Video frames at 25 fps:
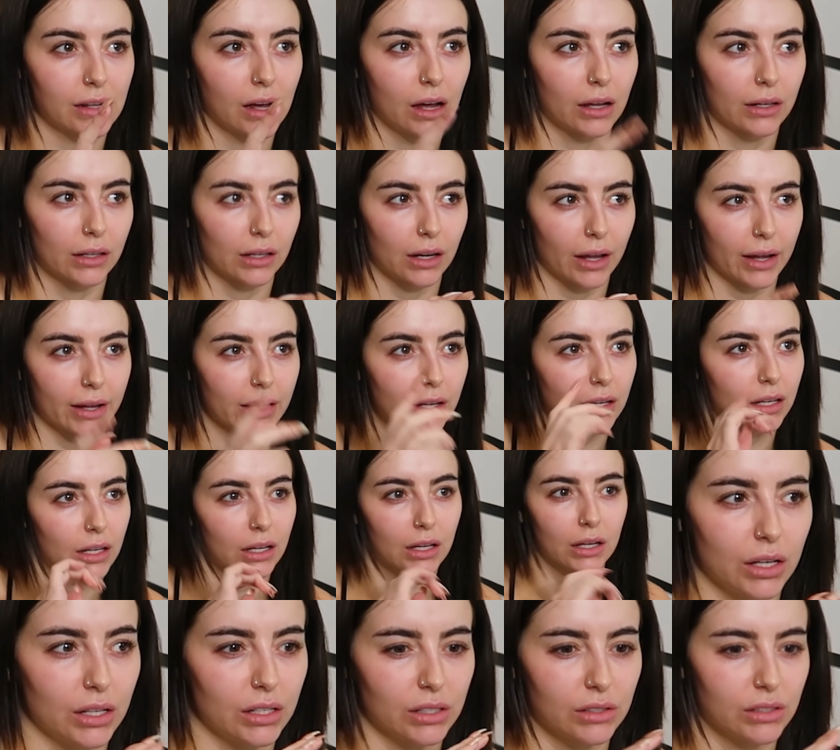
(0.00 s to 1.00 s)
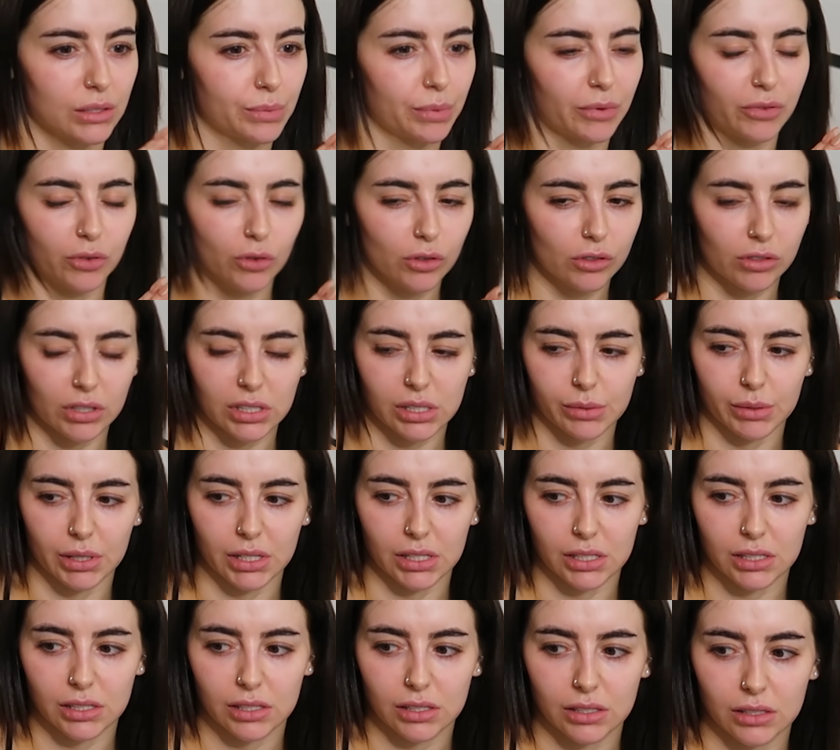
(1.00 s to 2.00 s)
done like, it was before
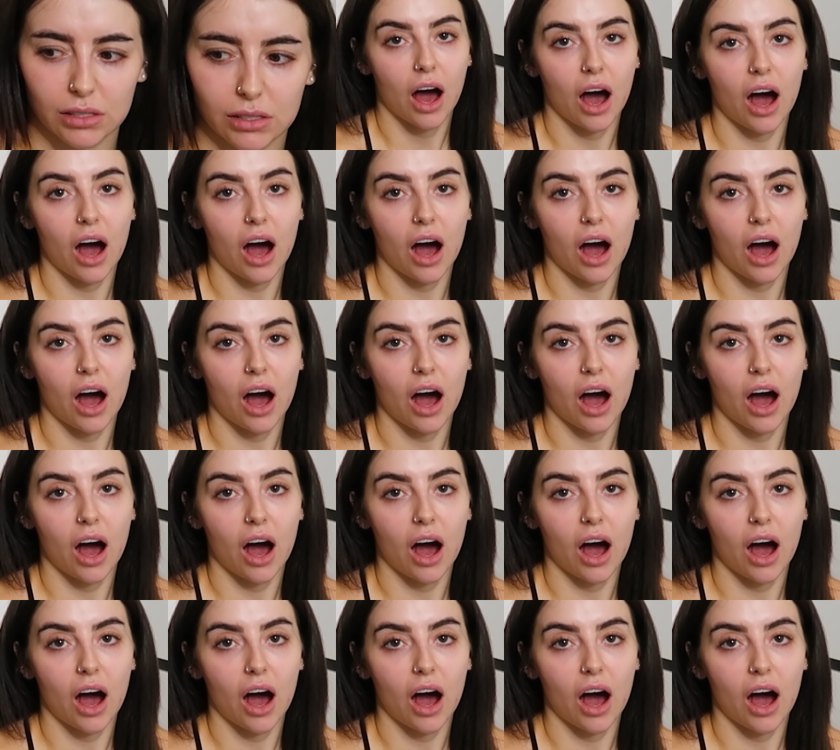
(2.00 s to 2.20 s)
Christmas.